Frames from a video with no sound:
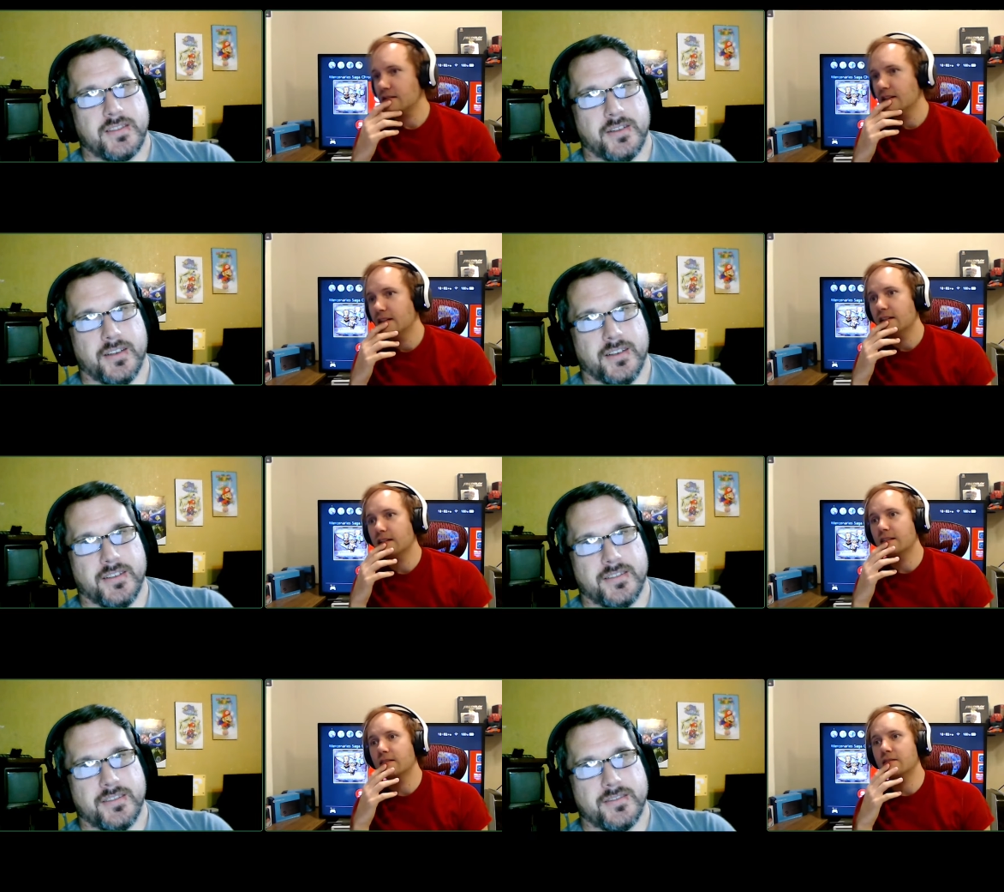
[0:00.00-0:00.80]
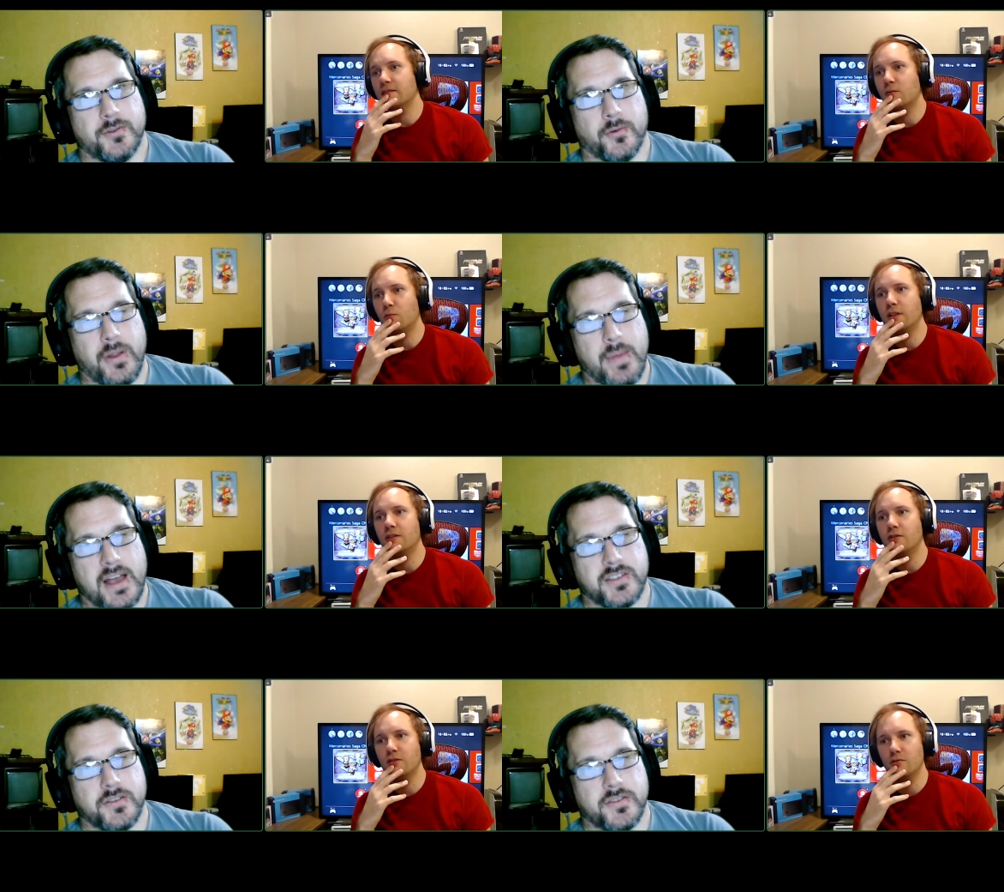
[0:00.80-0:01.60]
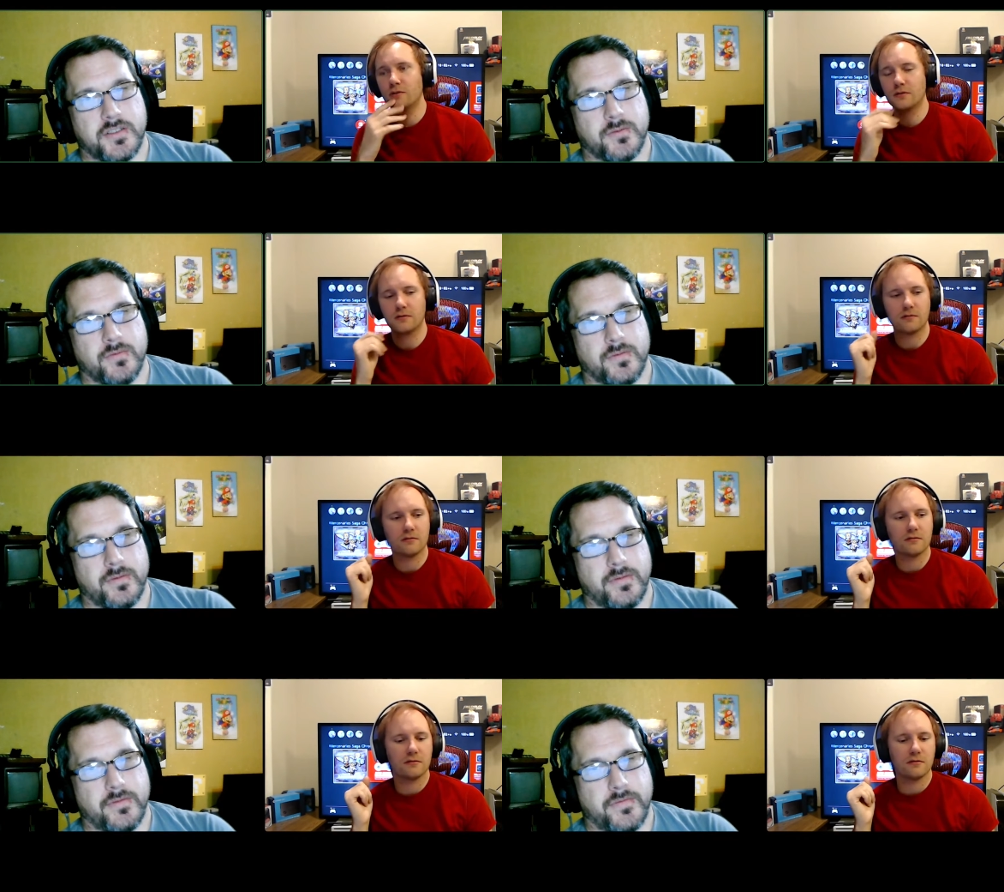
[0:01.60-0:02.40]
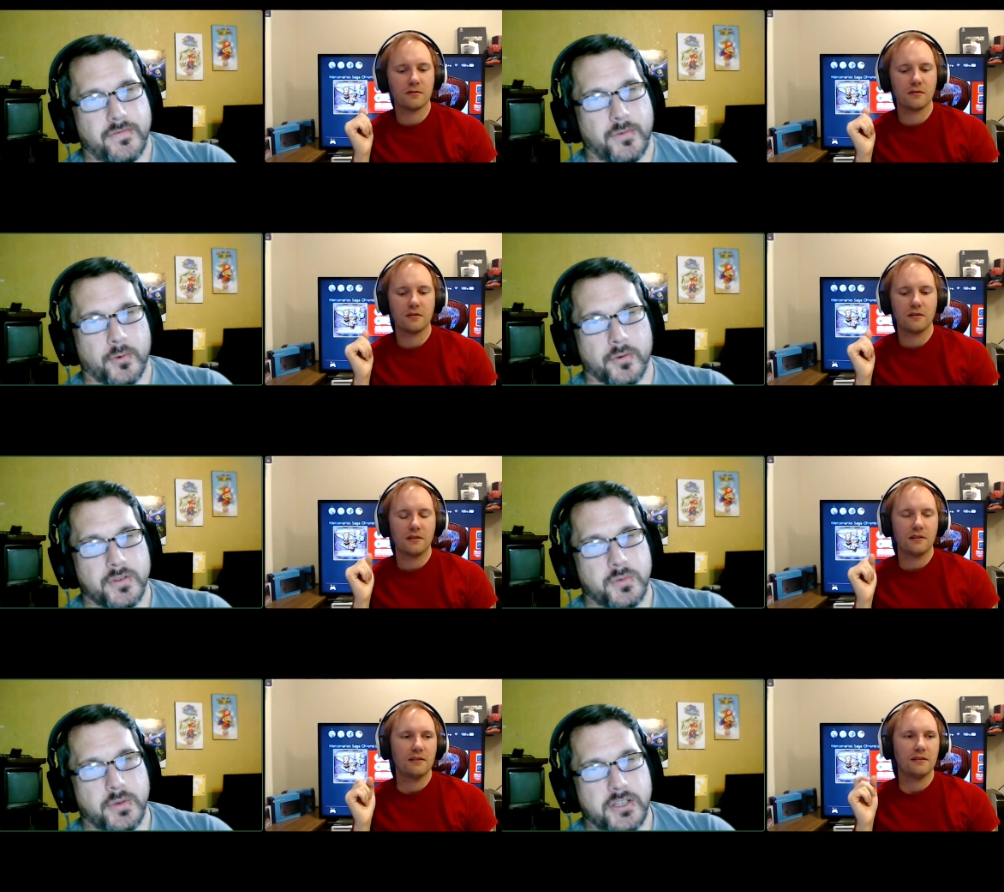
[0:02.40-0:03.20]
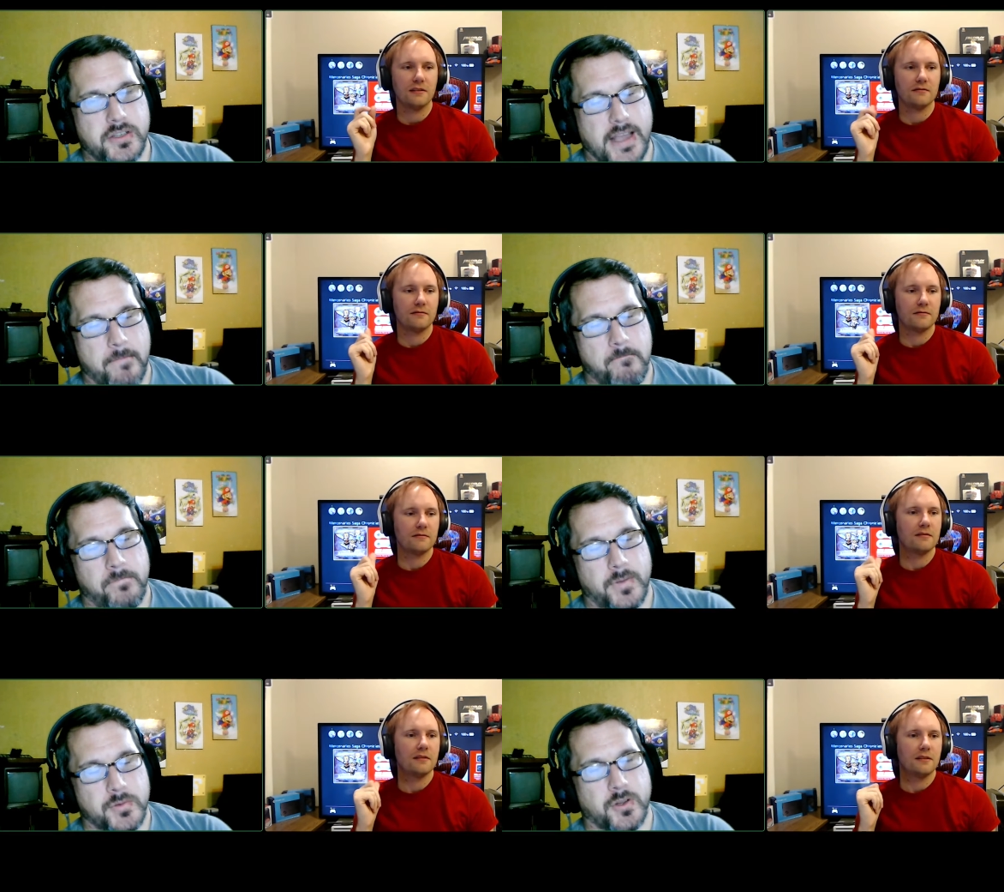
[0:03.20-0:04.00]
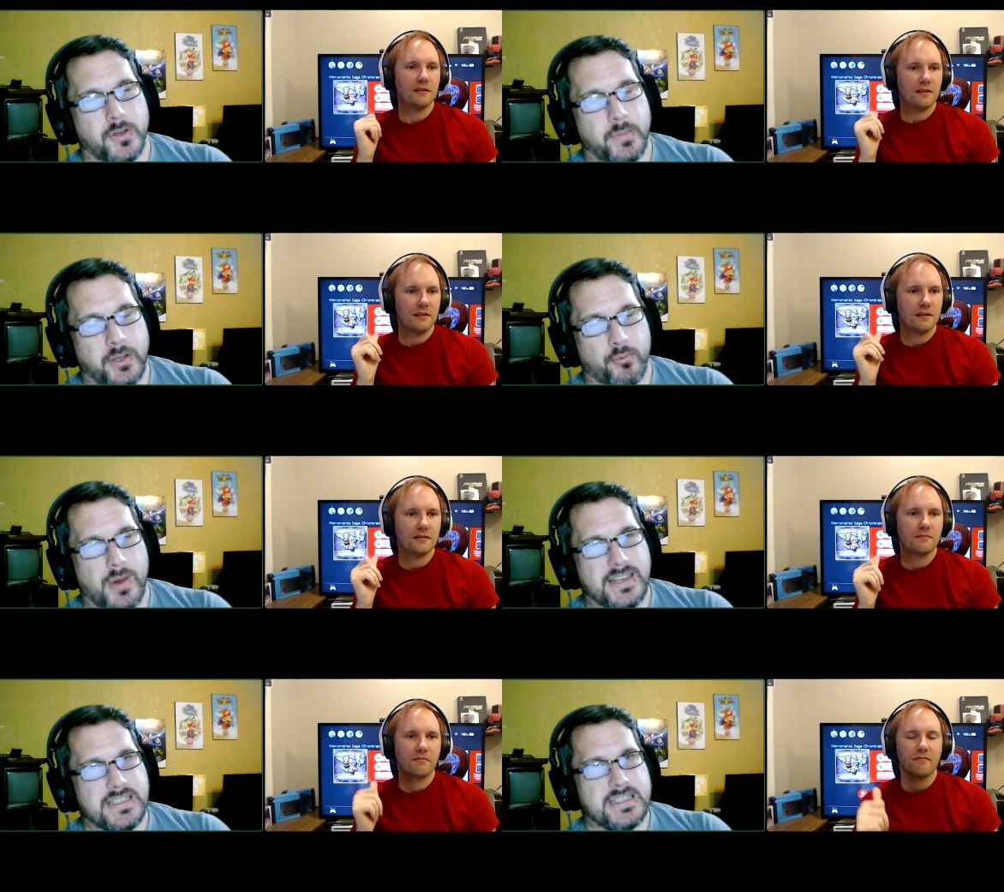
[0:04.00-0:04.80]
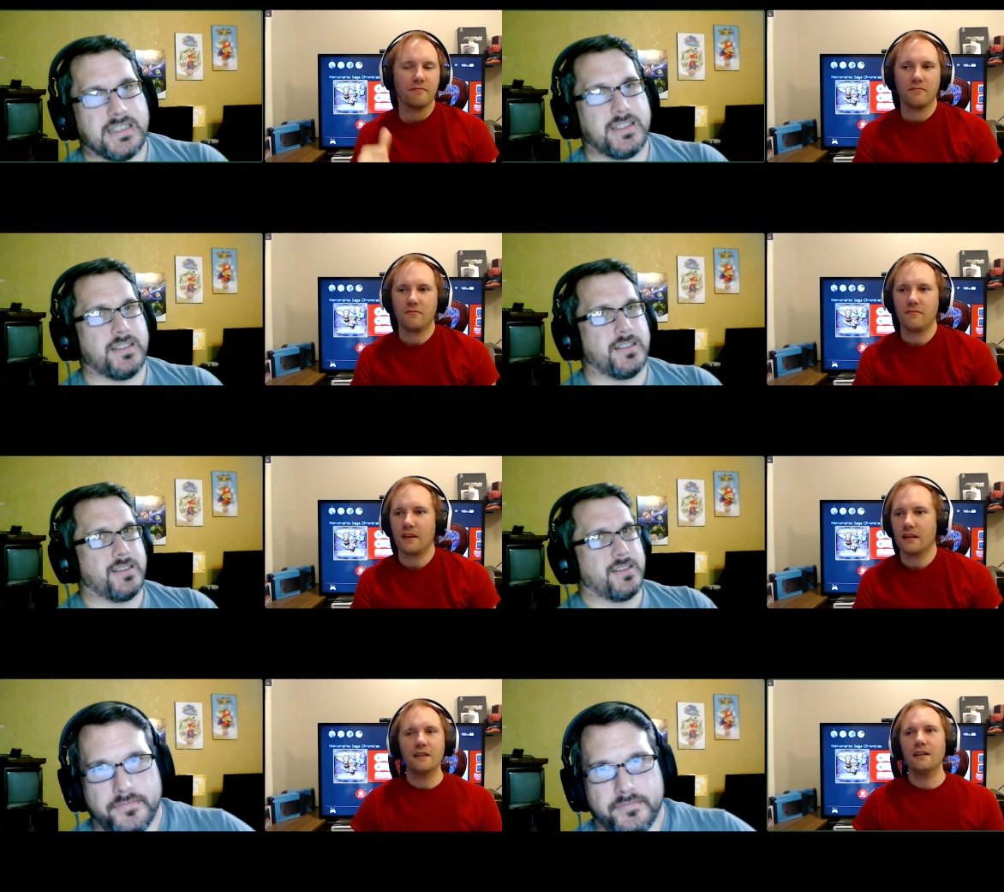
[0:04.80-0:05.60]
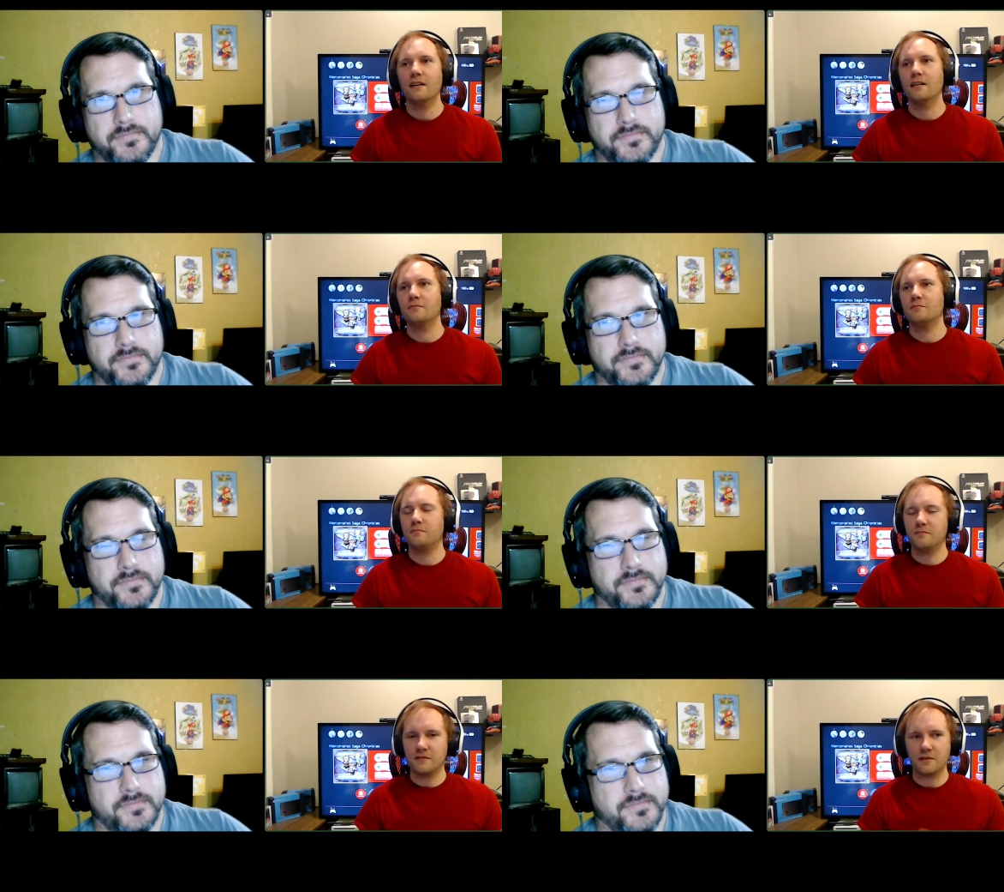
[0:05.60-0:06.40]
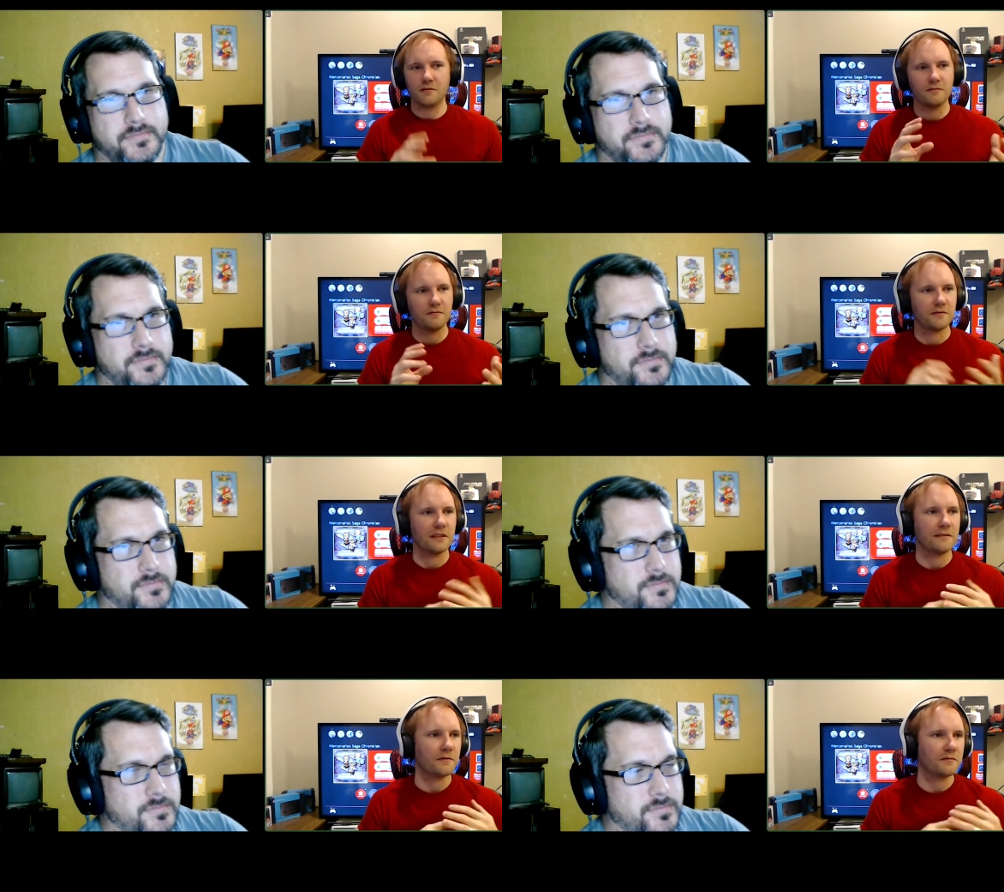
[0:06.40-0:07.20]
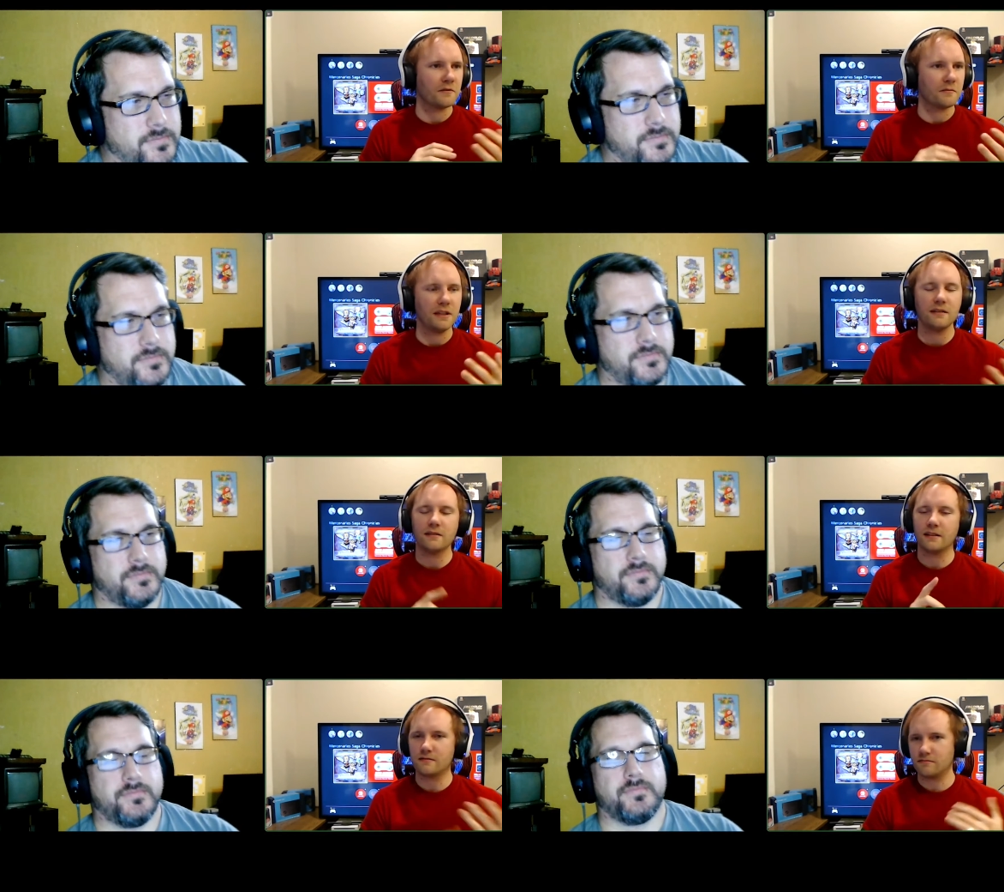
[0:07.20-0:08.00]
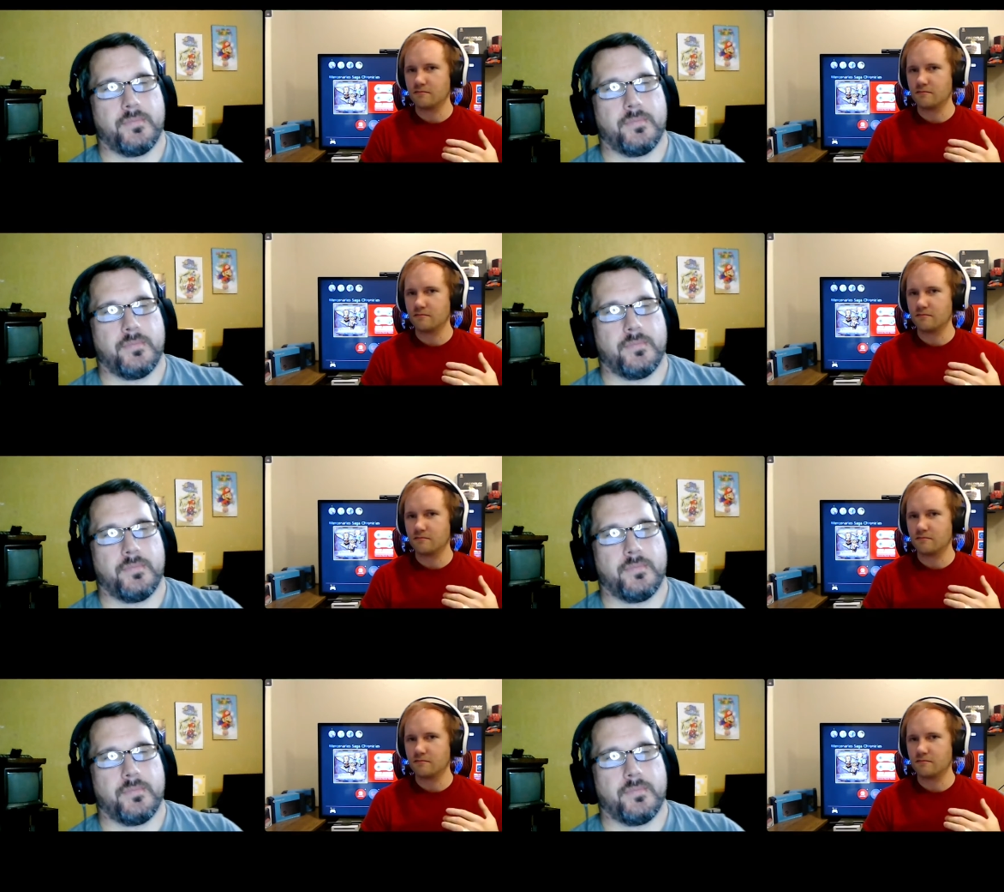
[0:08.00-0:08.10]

Speaker 1: oh, yeah. uh, the, or uh, remasters for Switch. Yeah, those are going to be great.
Speaker 2: Um, so, like for for me, like